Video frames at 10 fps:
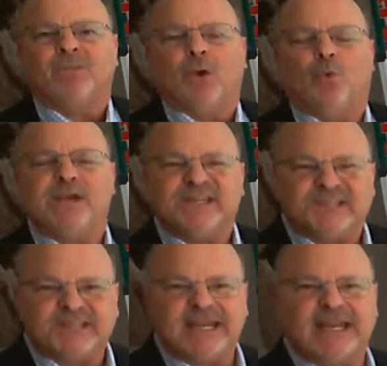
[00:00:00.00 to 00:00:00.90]
we
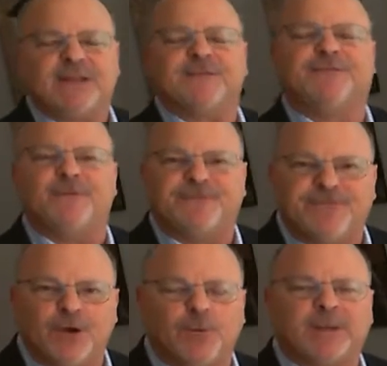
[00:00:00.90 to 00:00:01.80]
see the
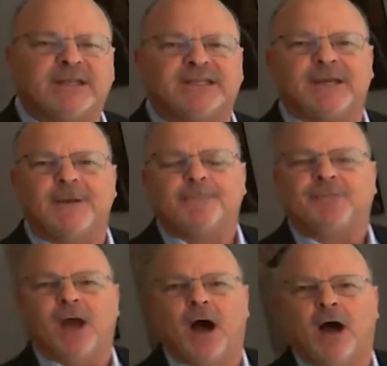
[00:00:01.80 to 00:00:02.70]
fulfillment
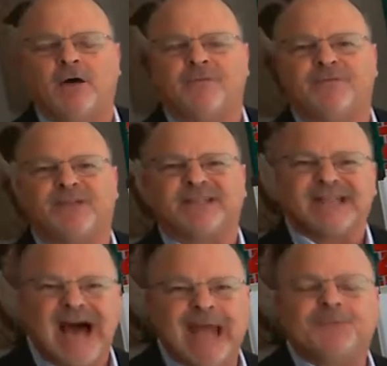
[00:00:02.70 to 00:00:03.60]
of the
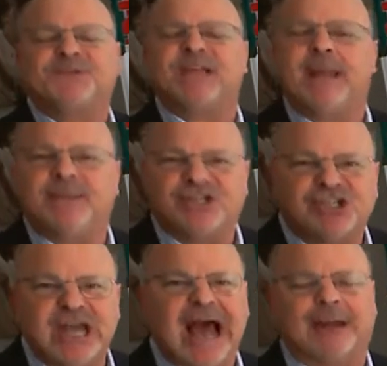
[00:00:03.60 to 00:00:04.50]
types and the
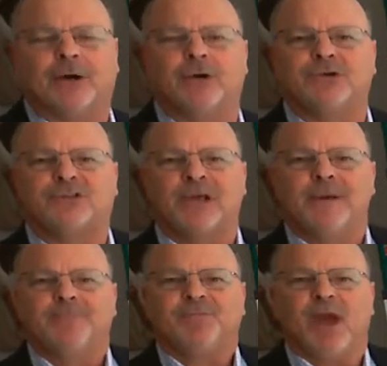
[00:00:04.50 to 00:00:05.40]
shadows
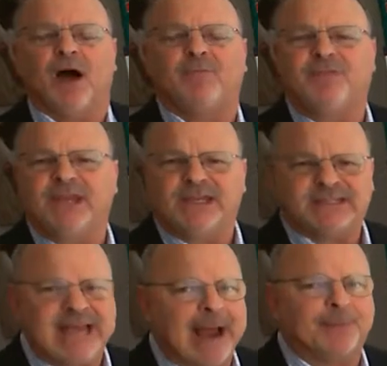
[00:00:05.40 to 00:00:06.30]
of the
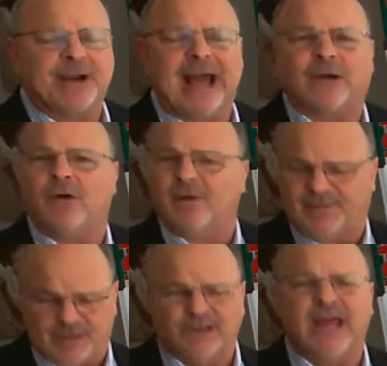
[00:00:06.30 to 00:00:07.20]
tabernacle and
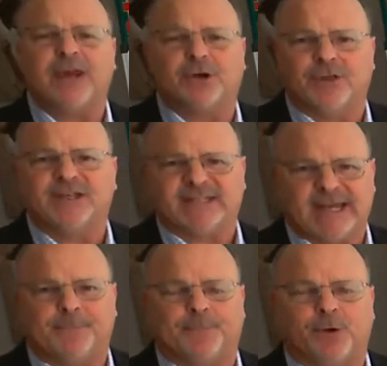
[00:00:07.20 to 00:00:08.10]
then later the
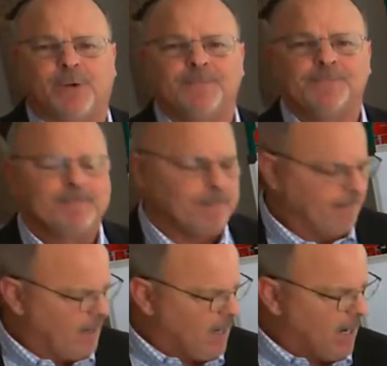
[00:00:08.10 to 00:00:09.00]
temple
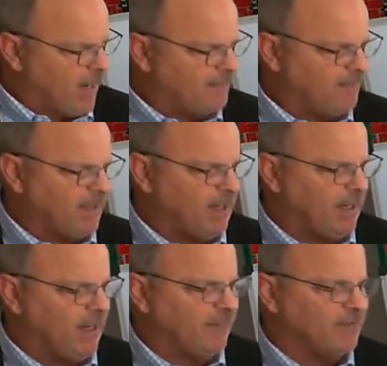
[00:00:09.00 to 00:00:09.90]
um,
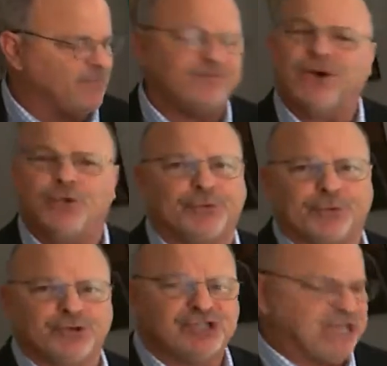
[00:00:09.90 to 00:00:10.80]
fulfilled
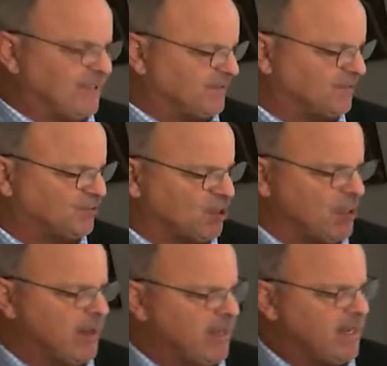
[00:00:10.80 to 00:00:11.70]
through Jesus.
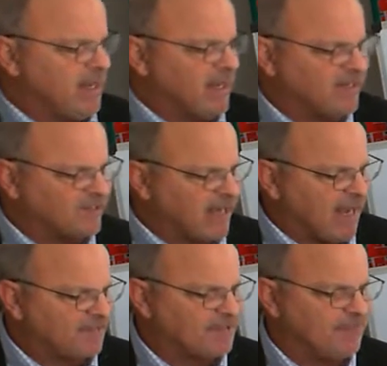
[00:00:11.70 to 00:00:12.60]
So he
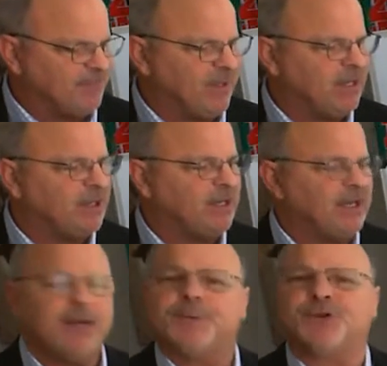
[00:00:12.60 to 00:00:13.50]
says in
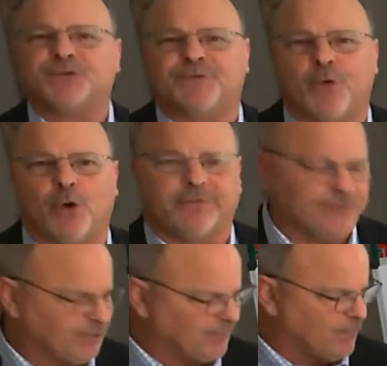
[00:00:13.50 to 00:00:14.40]
Hebrews 4,
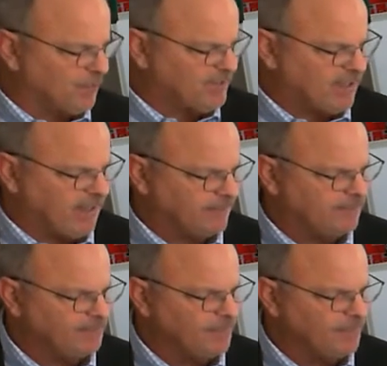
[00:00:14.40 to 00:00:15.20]
verse 14,